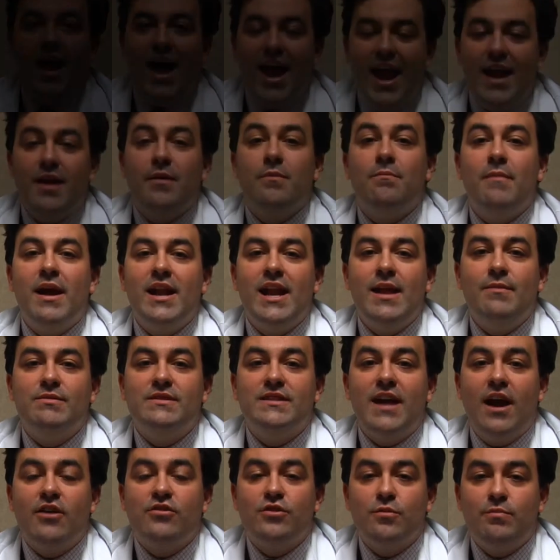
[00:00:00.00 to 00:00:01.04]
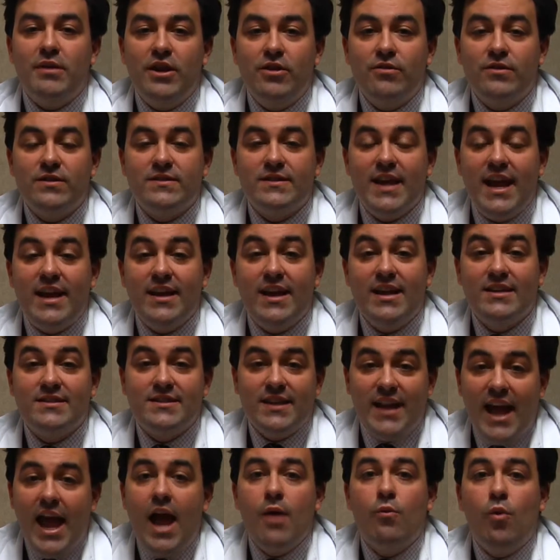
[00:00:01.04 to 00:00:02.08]
Hi, my name is Dr. Peter Seda, and
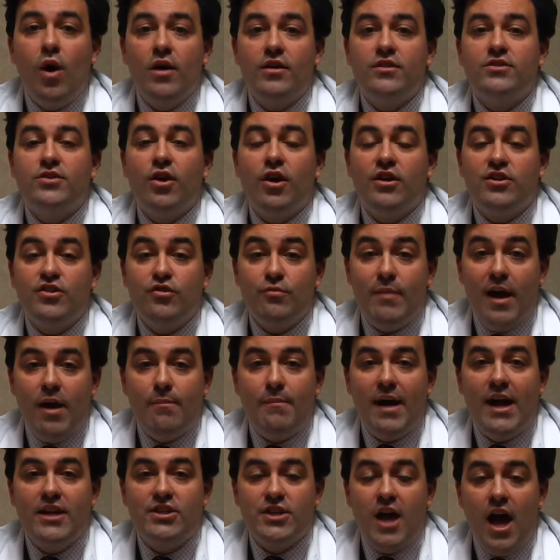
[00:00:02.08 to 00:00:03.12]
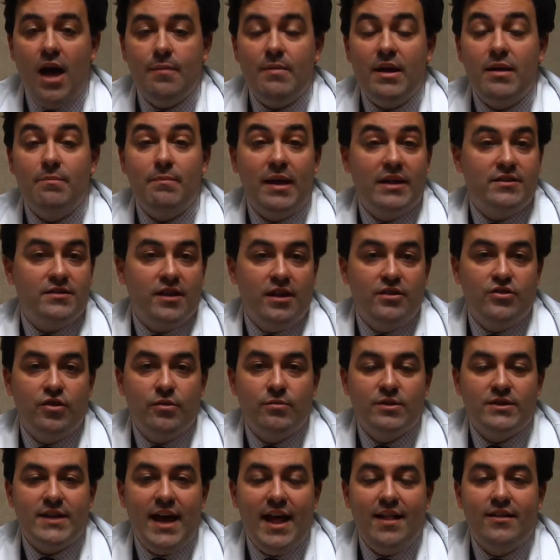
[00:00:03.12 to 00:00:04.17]
today I want to talk to you about my job at Bedside
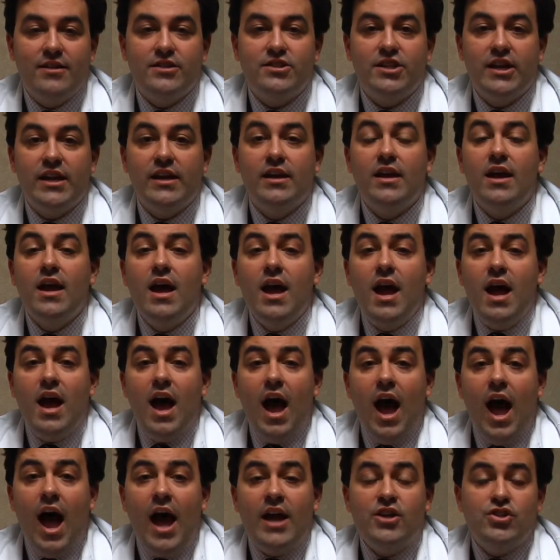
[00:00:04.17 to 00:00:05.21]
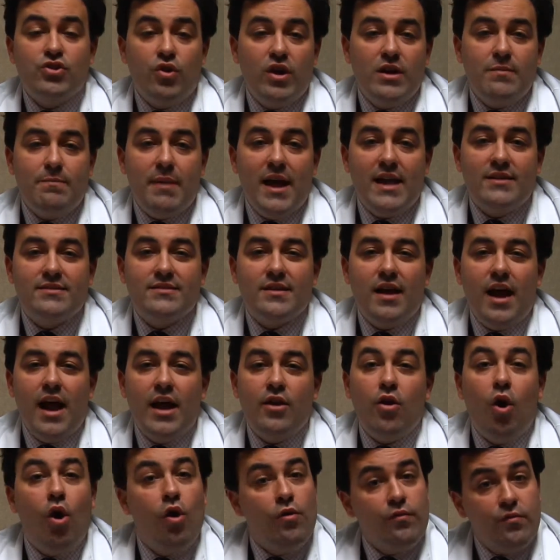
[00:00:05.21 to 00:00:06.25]
Dermatology. I joined
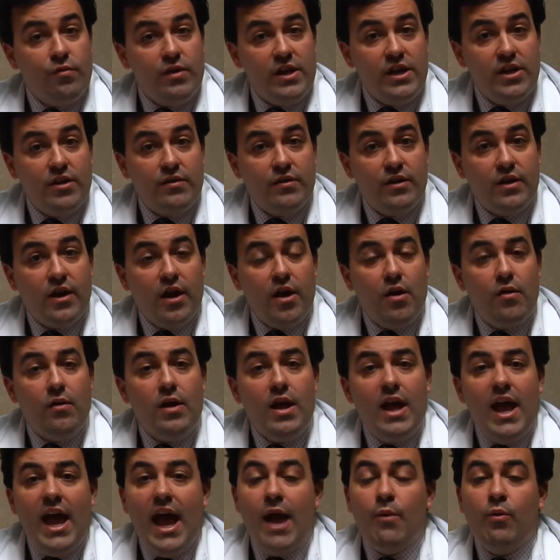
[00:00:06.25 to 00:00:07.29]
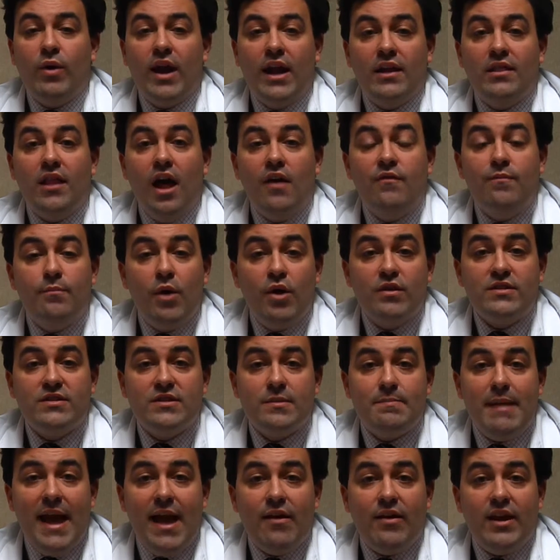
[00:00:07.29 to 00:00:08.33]
Bedside over a year ago, and what I love most
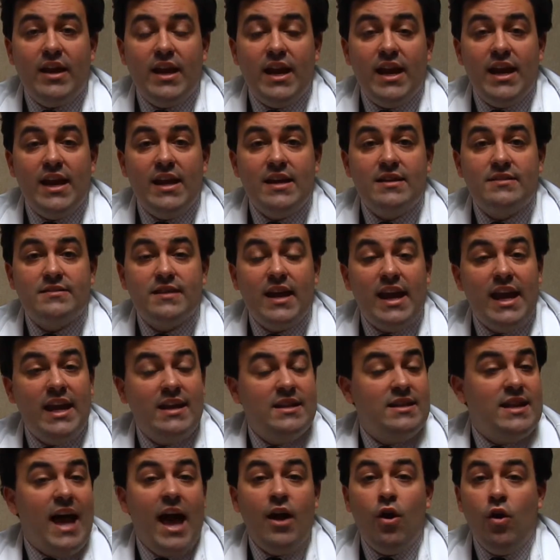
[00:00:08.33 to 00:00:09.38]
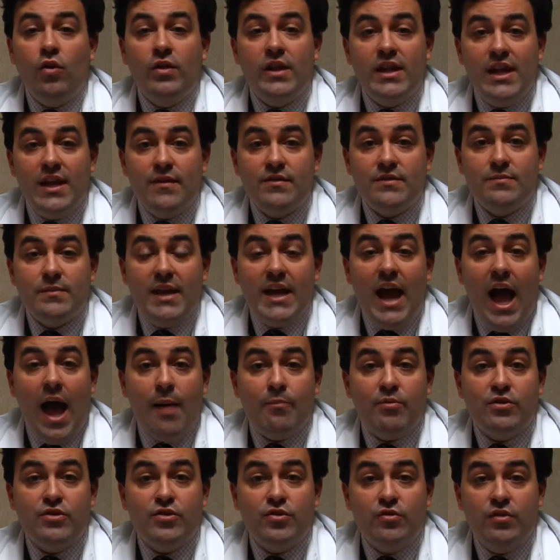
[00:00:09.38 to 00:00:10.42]
about it is it not only gives me
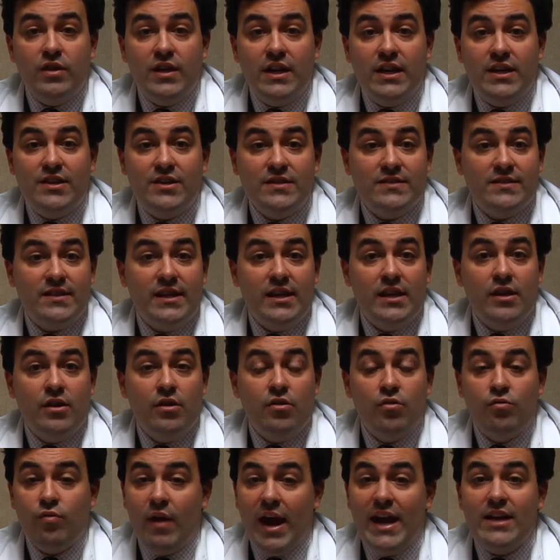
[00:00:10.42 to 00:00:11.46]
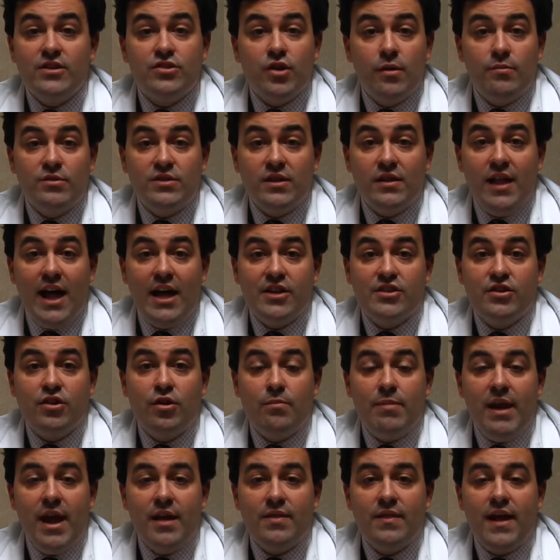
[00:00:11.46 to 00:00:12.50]
opportunity to see great dermatological
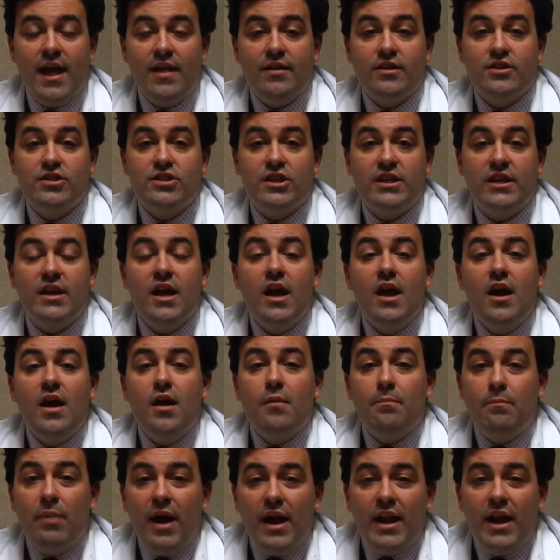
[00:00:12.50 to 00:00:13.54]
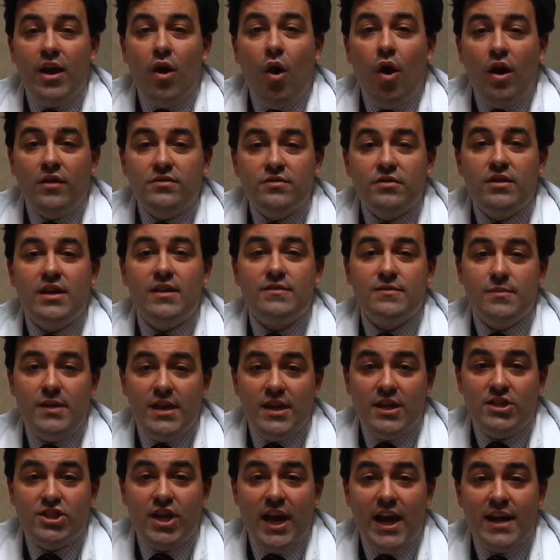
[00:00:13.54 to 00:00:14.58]
pathology, but it also gives me
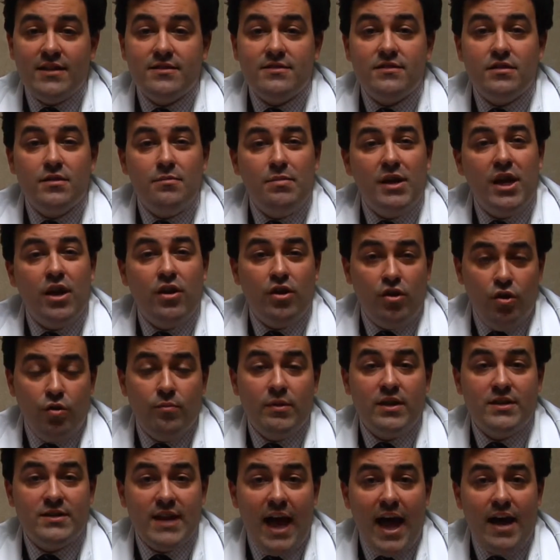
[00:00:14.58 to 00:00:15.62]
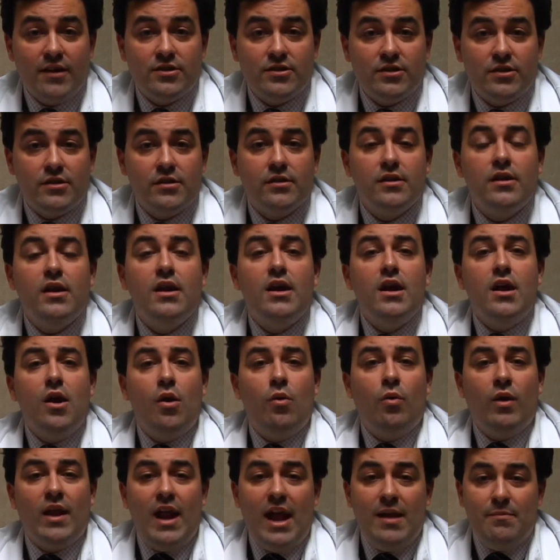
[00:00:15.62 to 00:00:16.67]
a chance to be a human doctor.
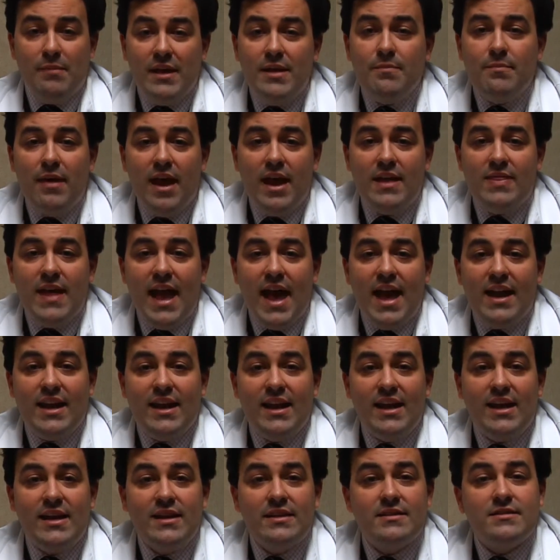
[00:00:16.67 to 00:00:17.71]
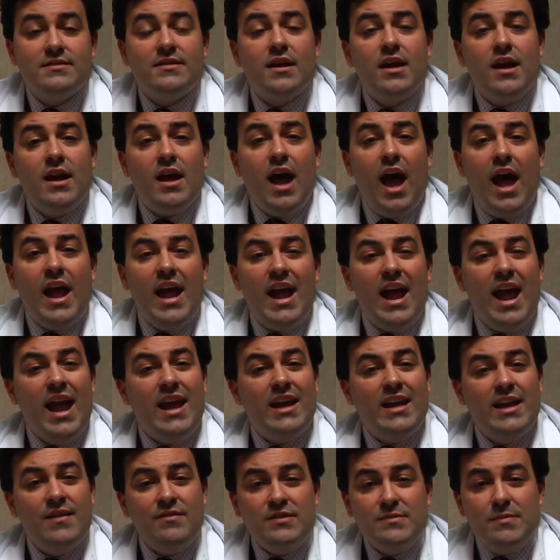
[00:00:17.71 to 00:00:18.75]
What I mean by that is
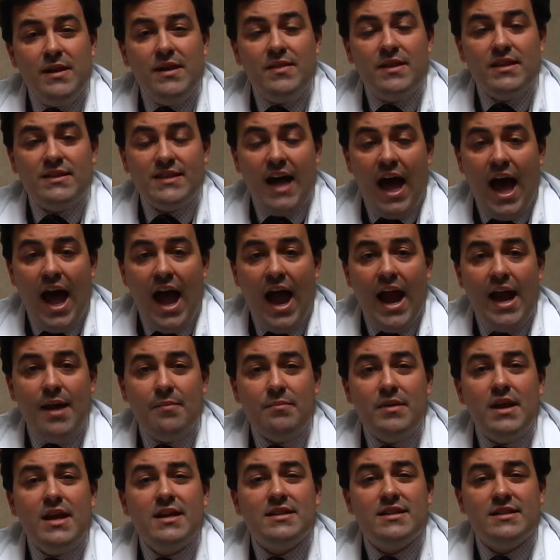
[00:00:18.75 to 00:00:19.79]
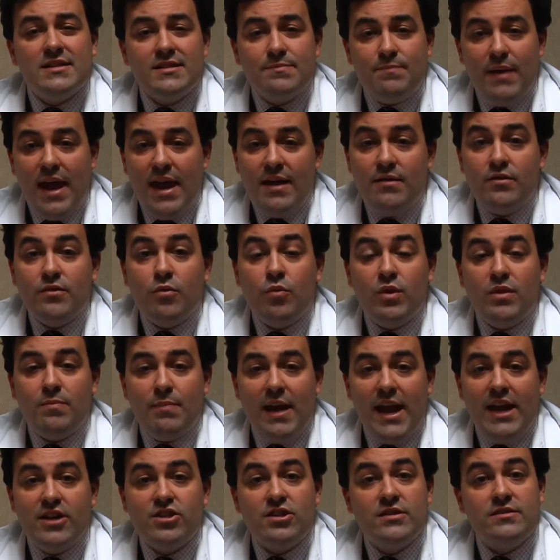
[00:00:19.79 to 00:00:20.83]
it gives me the time to spend with
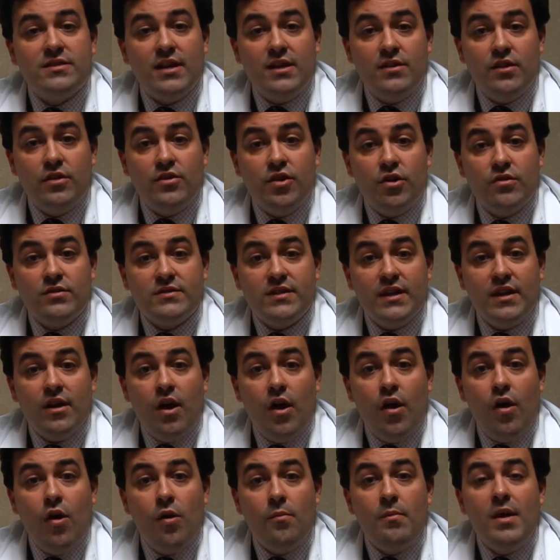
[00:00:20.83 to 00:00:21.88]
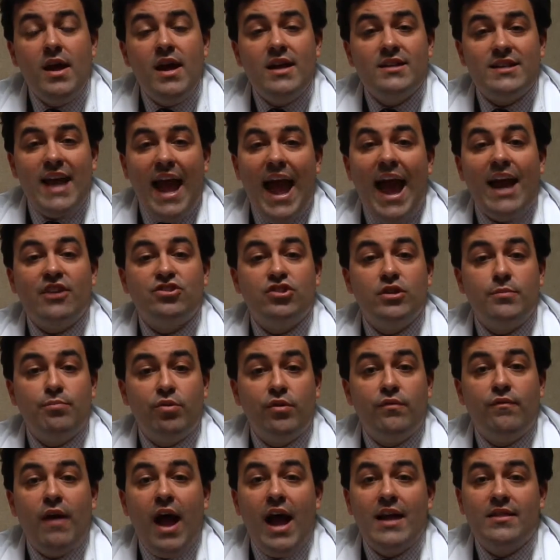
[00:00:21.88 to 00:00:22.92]
patients in the nursing home to actually
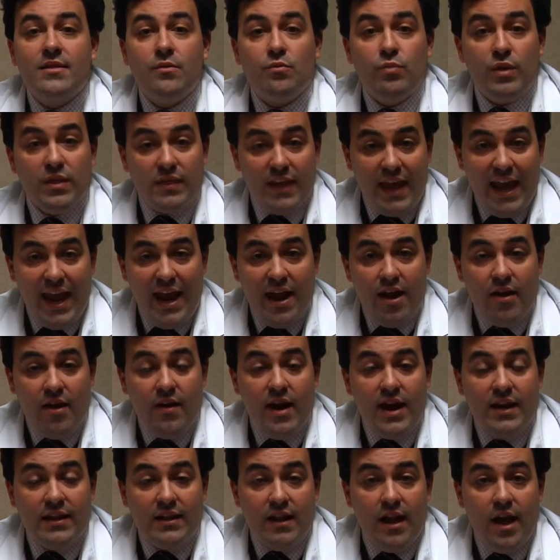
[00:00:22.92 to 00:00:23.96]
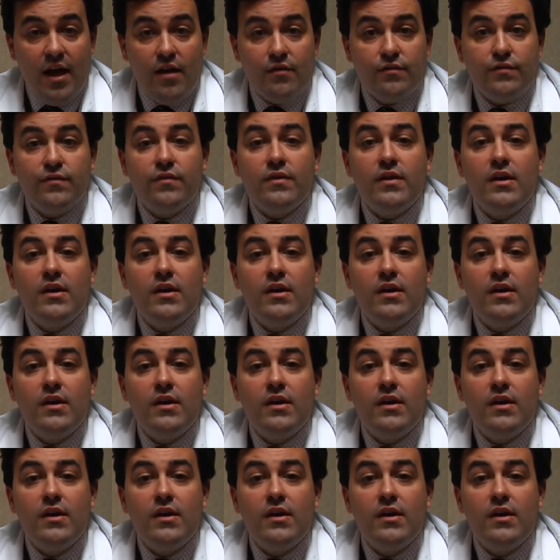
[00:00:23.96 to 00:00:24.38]
provide them with care and love.